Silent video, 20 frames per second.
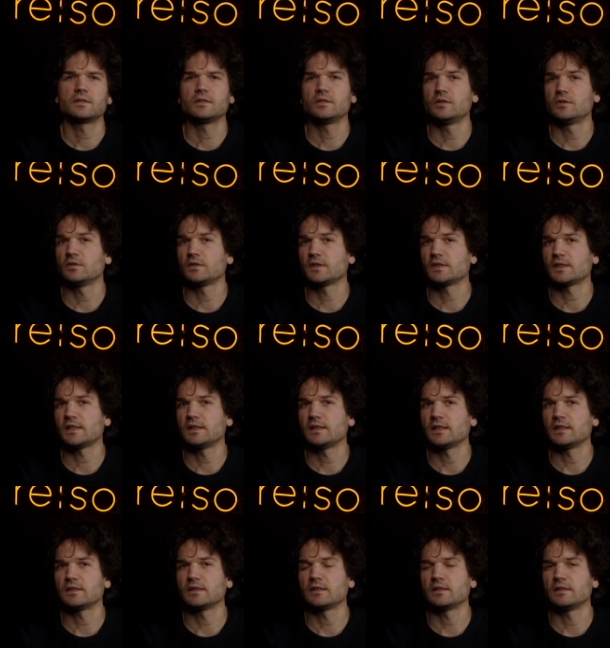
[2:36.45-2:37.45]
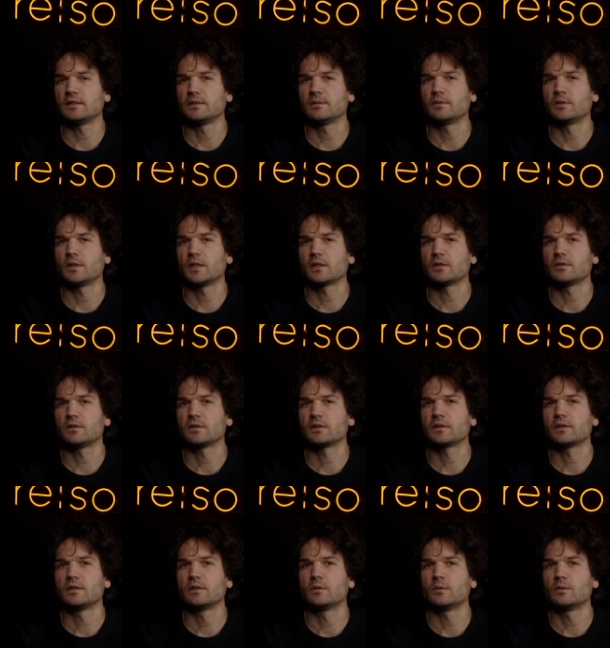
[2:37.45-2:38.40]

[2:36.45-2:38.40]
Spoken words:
the user's identity record